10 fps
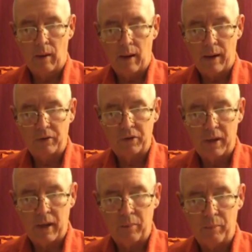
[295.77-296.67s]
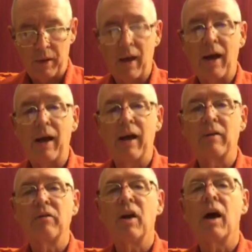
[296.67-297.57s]
I said, "But I
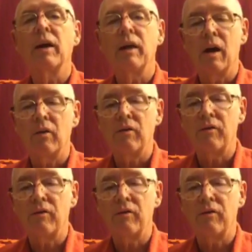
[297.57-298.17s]
have not yet."